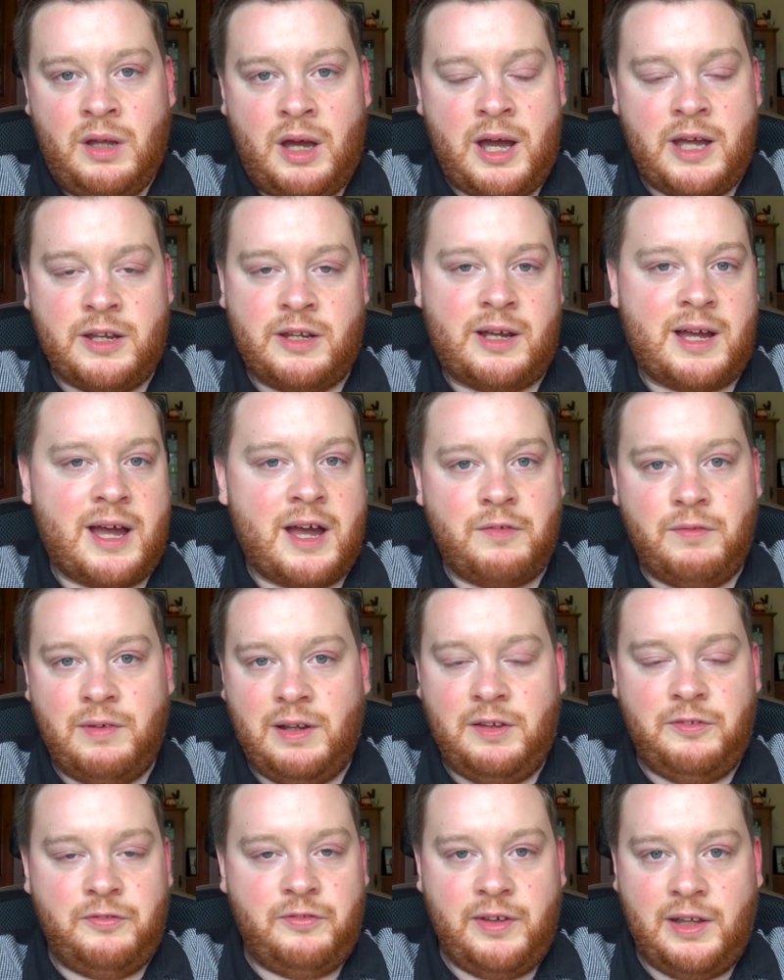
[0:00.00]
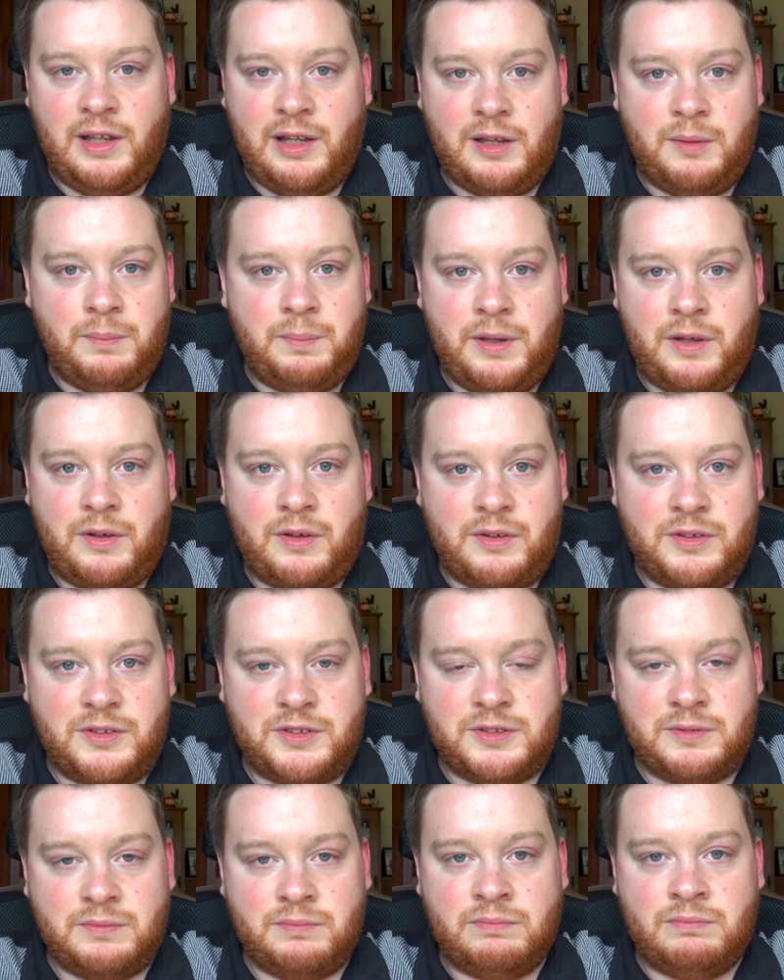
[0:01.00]
I can't really feel it
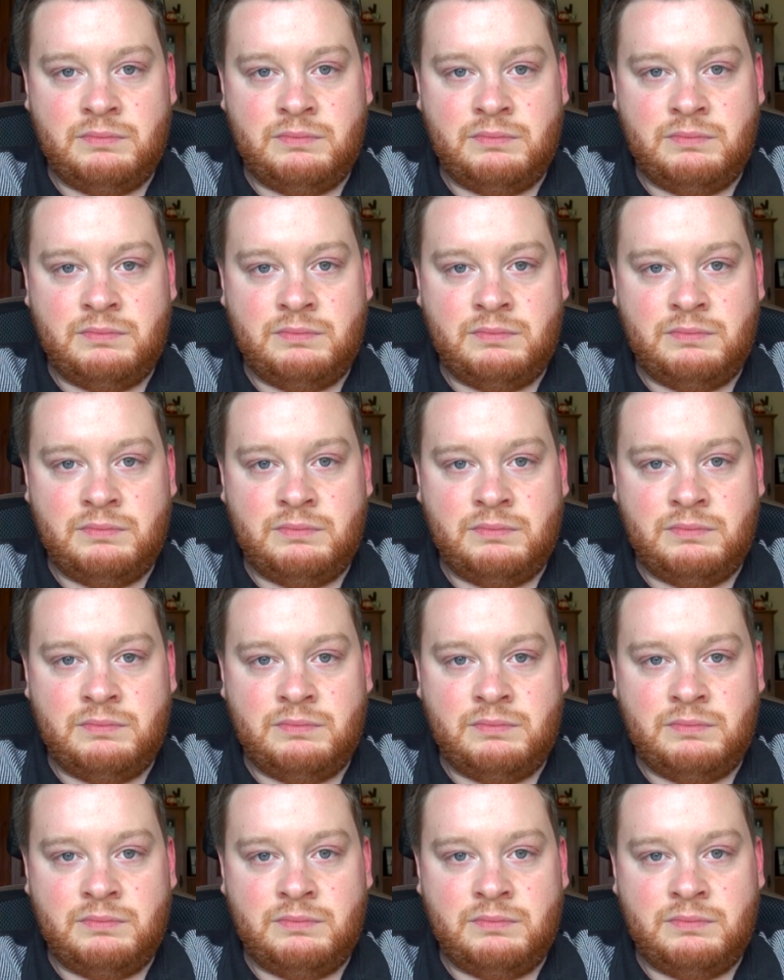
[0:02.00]
because